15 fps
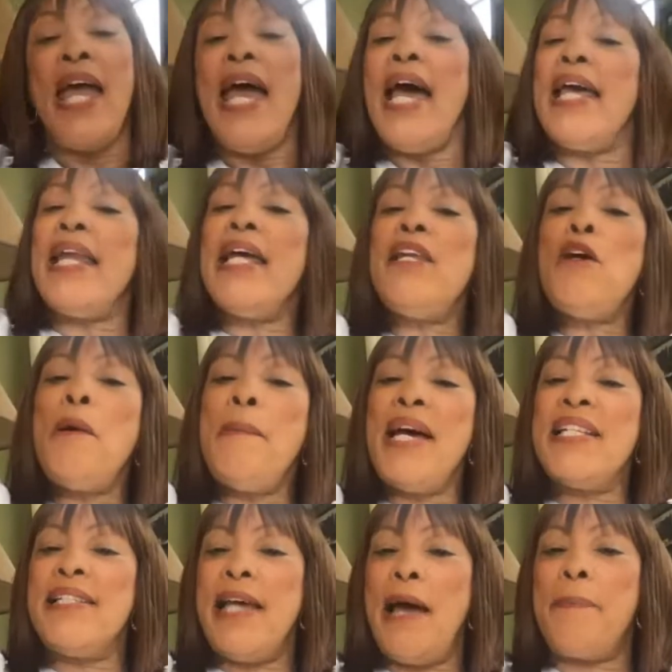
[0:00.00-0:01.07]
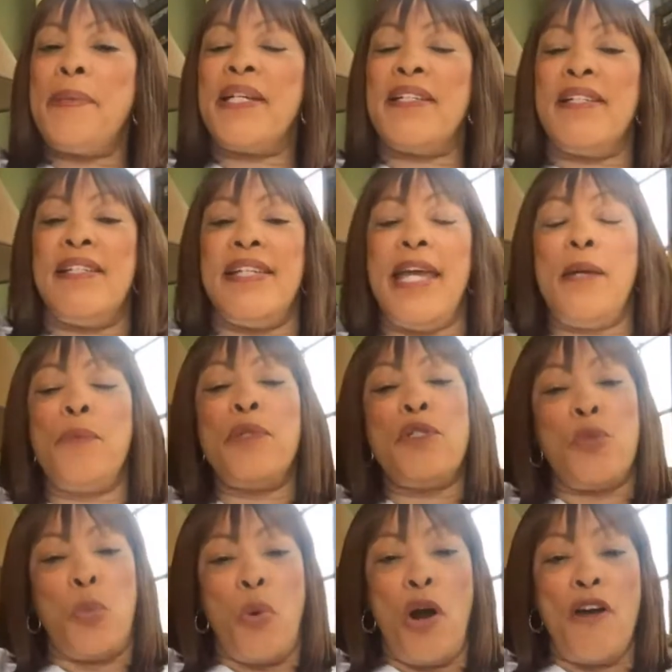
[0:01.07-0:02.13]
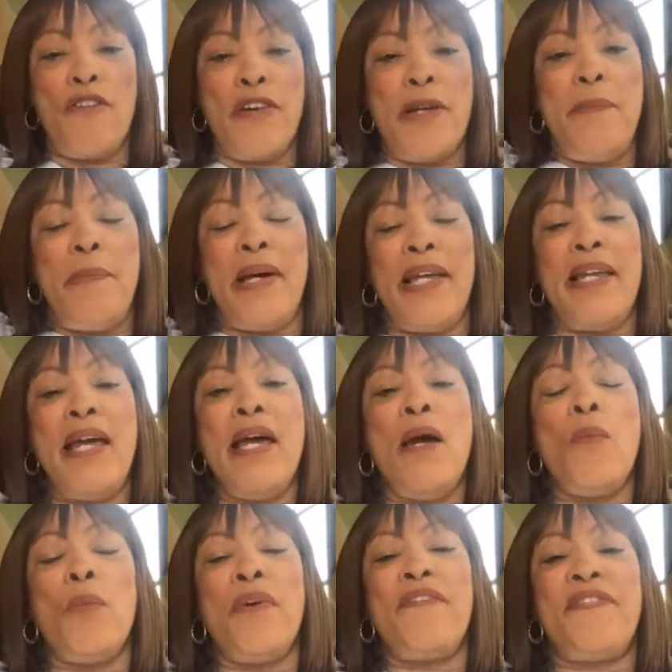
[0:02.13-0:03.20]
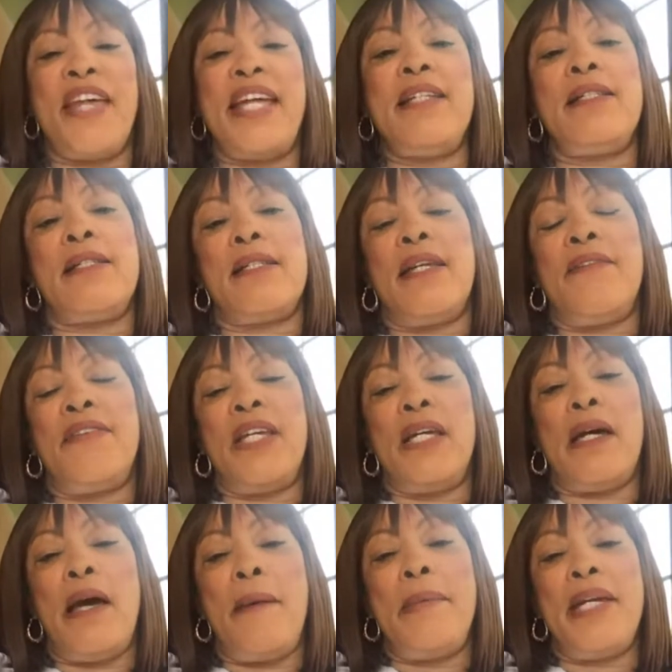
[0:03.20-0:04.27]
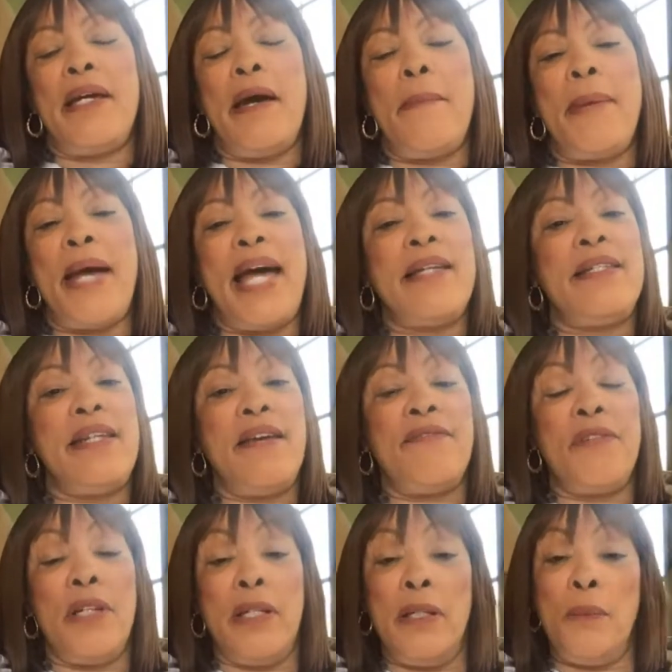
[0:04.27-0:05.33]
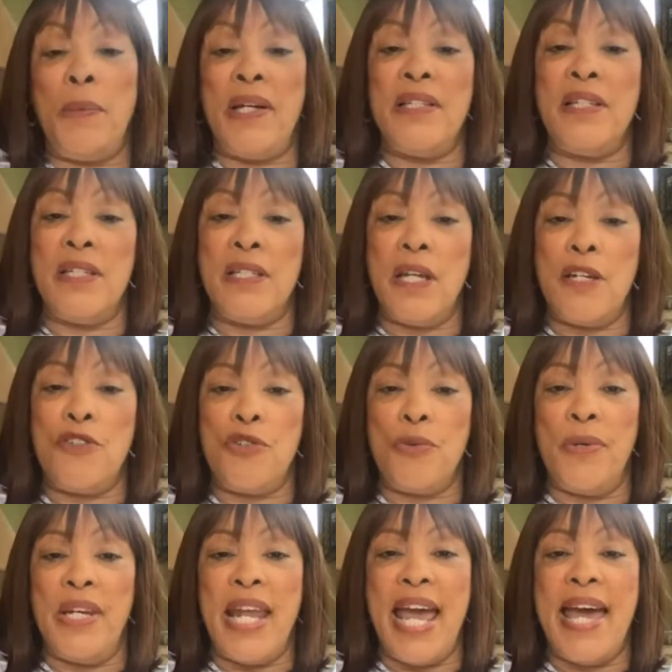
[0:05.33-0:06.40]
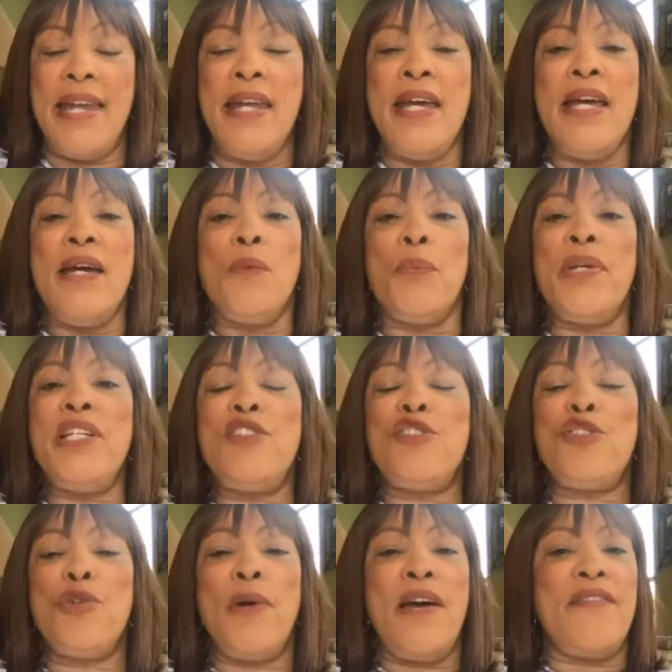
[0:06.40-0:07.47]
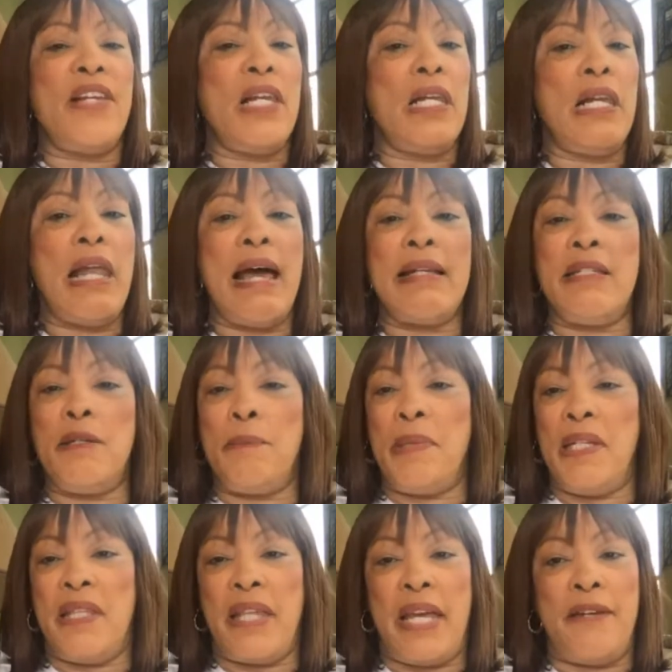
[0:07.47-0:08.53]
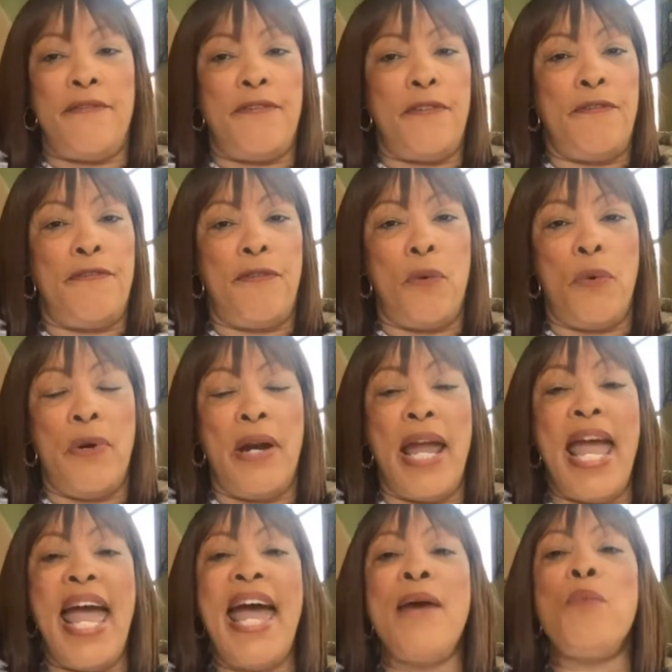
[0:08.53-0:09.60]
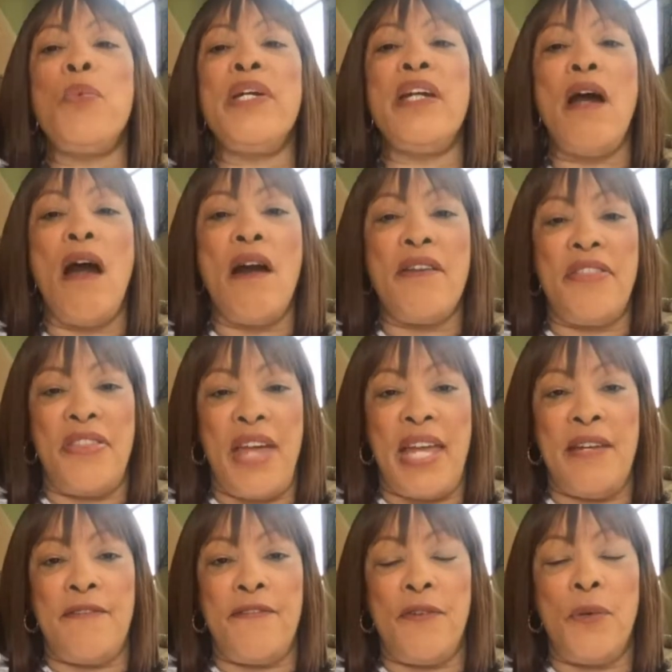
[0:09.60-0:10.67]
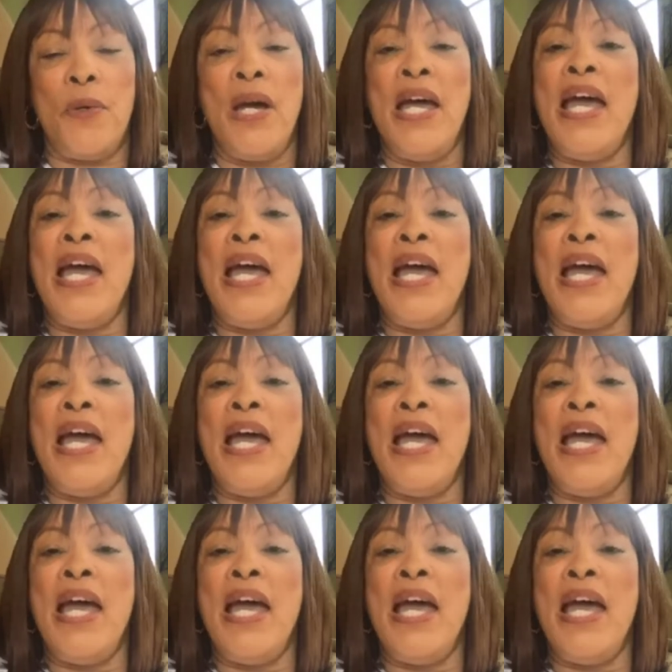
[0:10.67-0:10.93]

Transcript: And I know my topic today was worry, but with Thanksgiving coming up, I definitely wanted to touch on that. We still have a lot to be thankful for, and we are thankful.